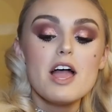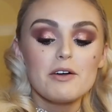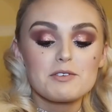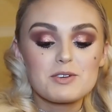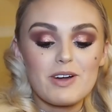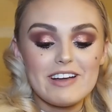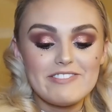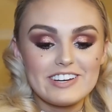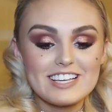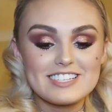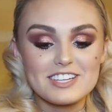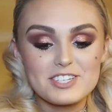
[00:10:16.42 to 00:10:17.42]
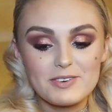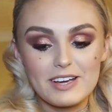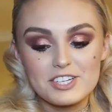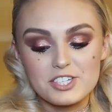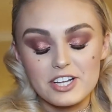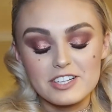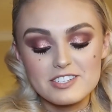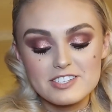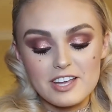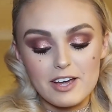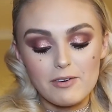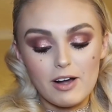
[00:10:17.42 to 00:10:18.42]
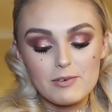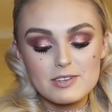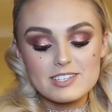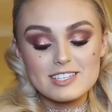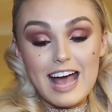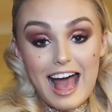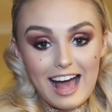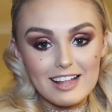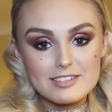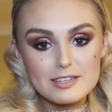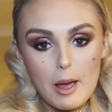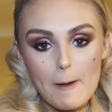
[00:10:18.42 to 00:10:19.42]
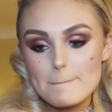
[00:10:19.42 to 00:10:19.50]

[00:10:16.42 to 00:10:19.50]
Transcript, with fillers: it was quite a funny situation. So I was sat